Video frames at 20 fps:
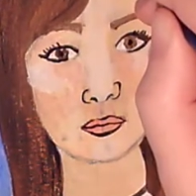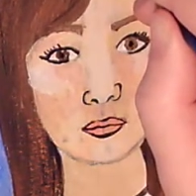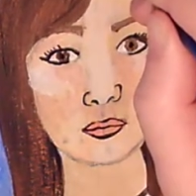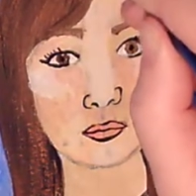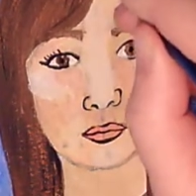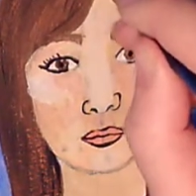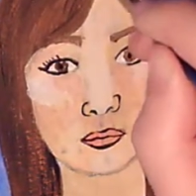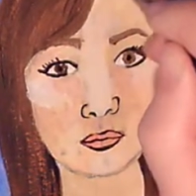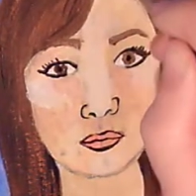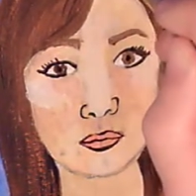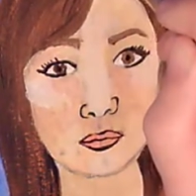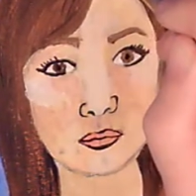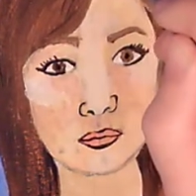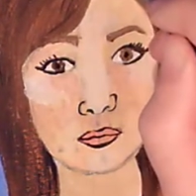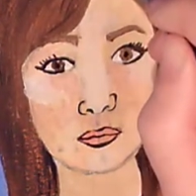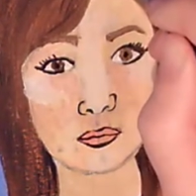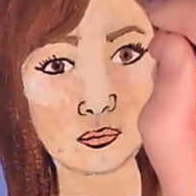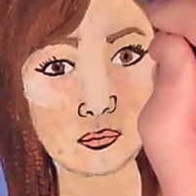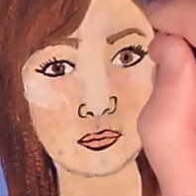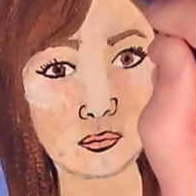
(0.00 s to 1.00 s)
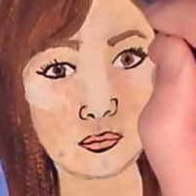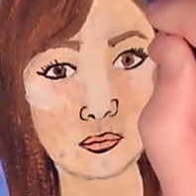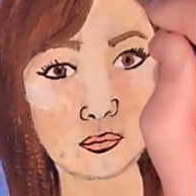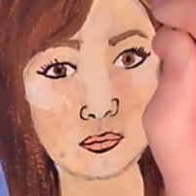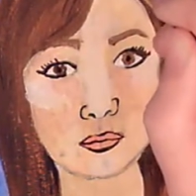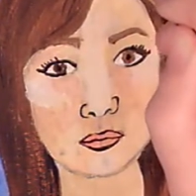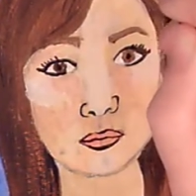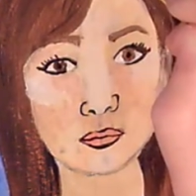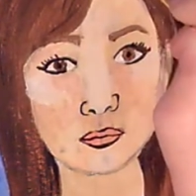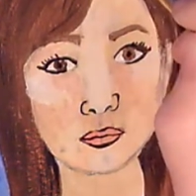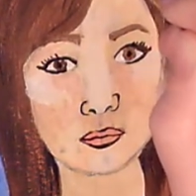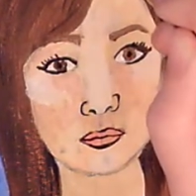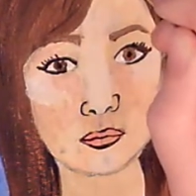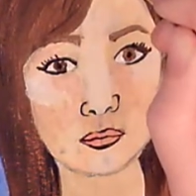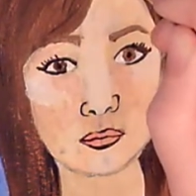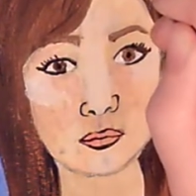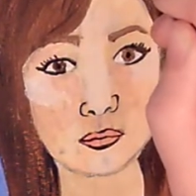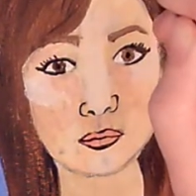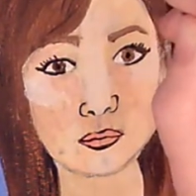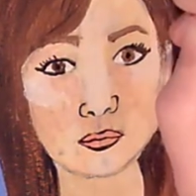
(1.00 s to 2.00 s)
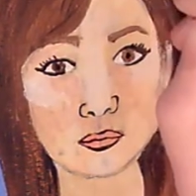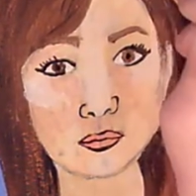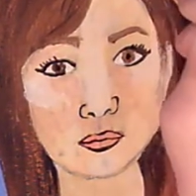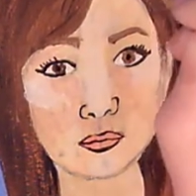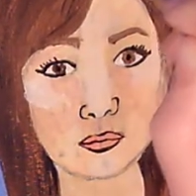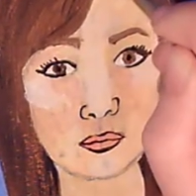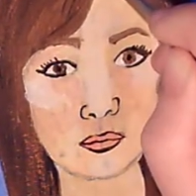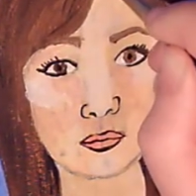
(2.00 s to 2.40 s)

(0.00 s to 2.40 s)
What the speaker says: to make it look shiny.